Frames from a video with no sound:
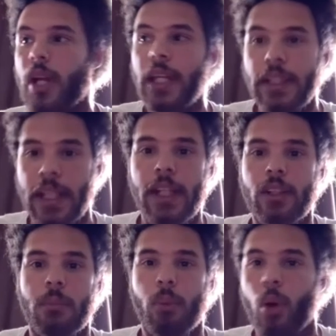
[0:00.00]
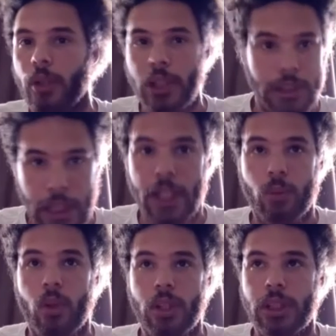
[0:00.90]
He's hitting the ball. He's
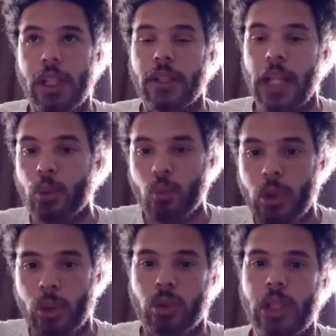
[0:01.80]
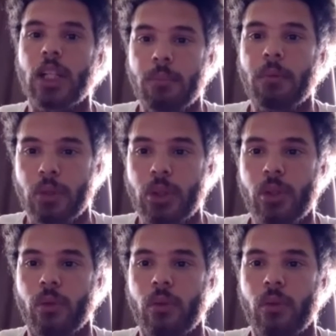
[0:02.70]
getting runs in. That's what you signed him up to do.